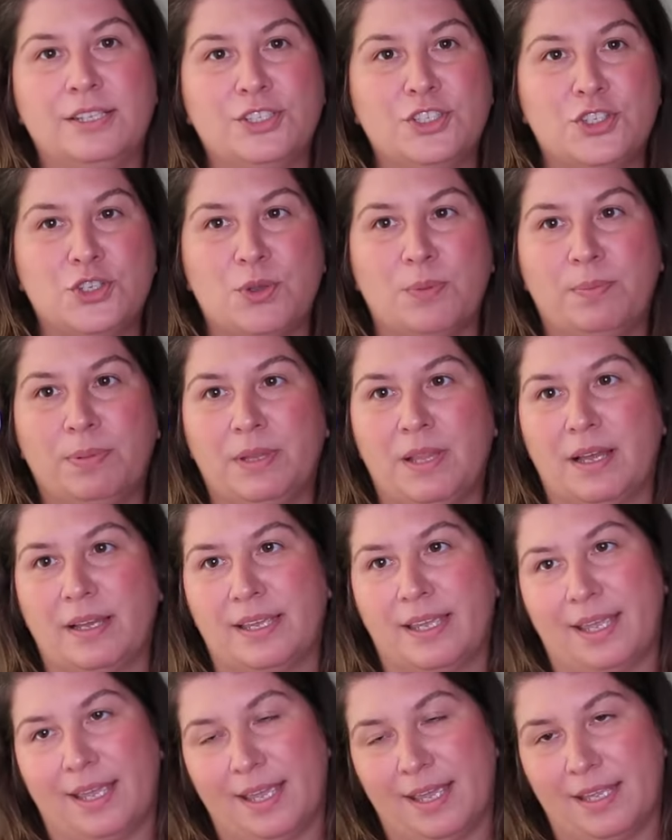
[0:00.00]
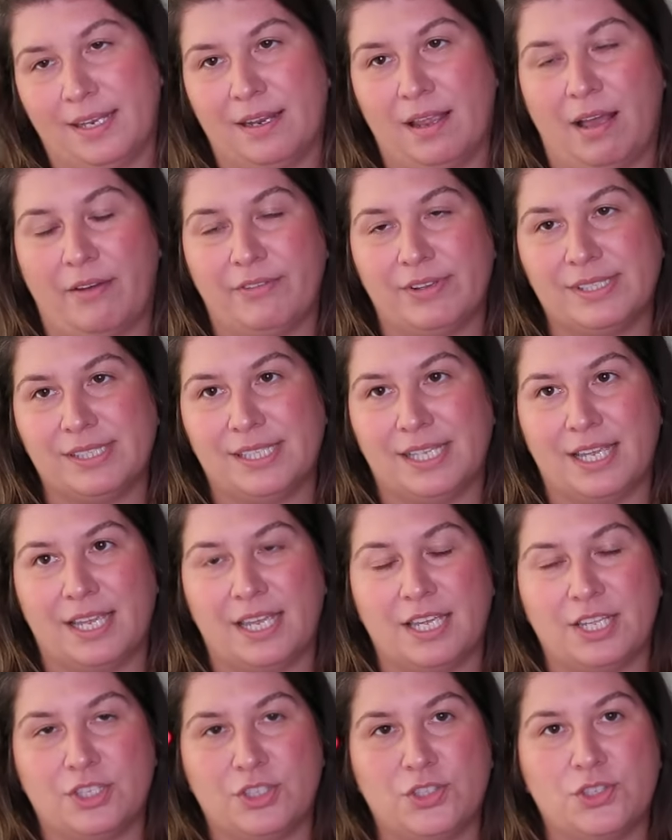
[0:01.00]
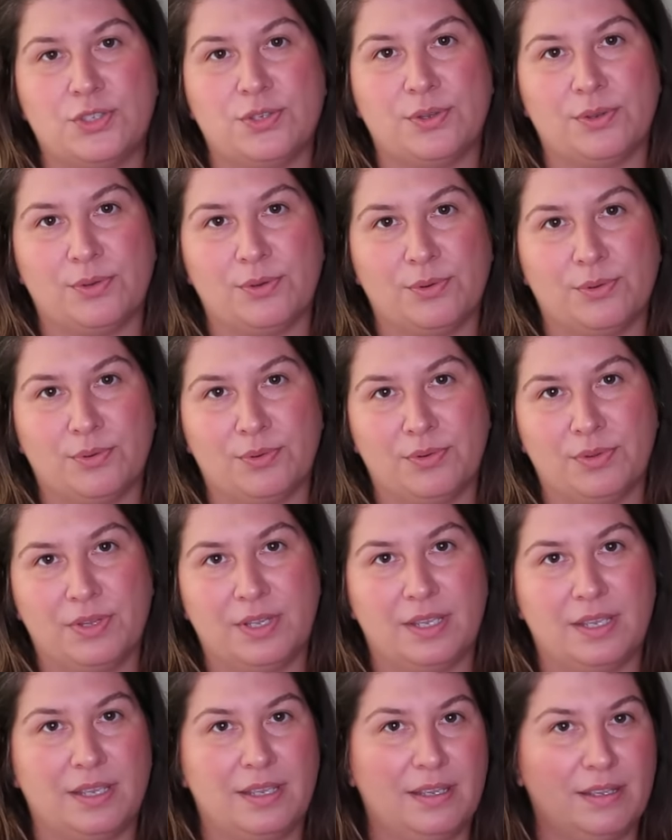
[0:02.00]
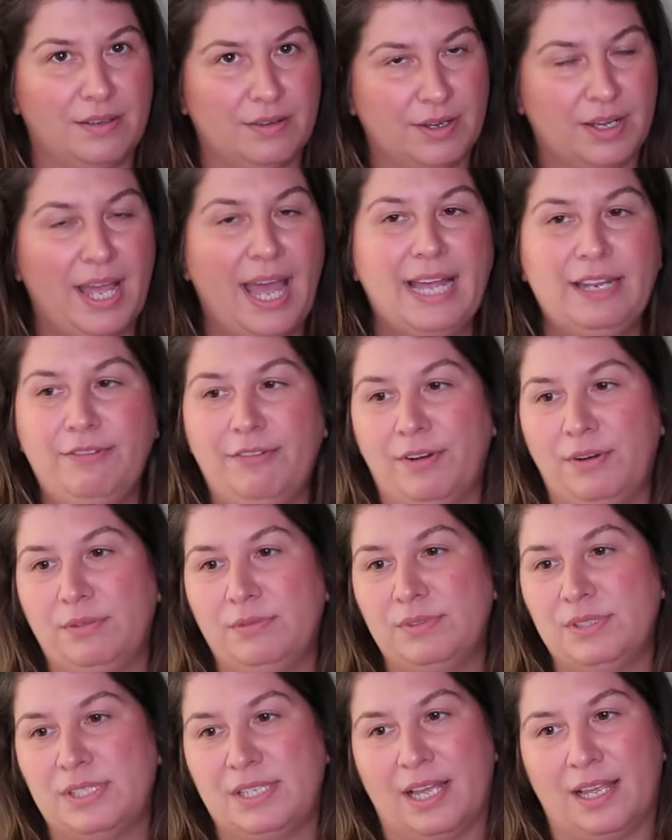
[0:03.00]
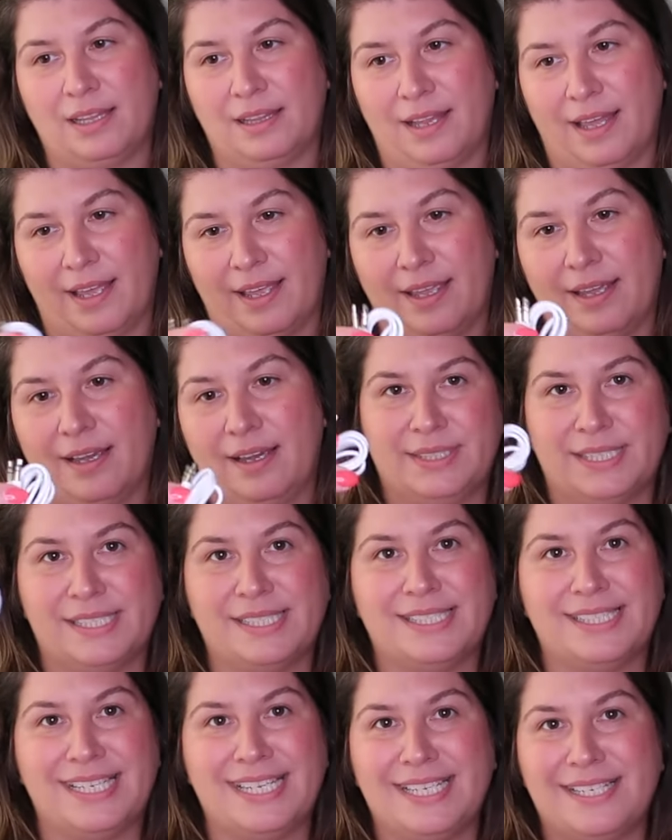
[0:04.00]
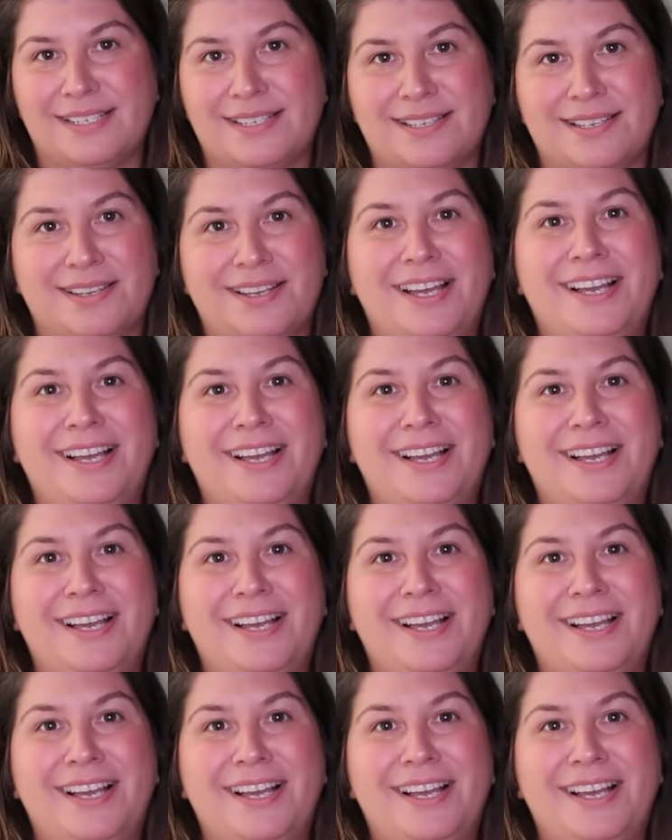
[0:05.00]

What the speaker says: to plug in obviously into the headphones and like the seat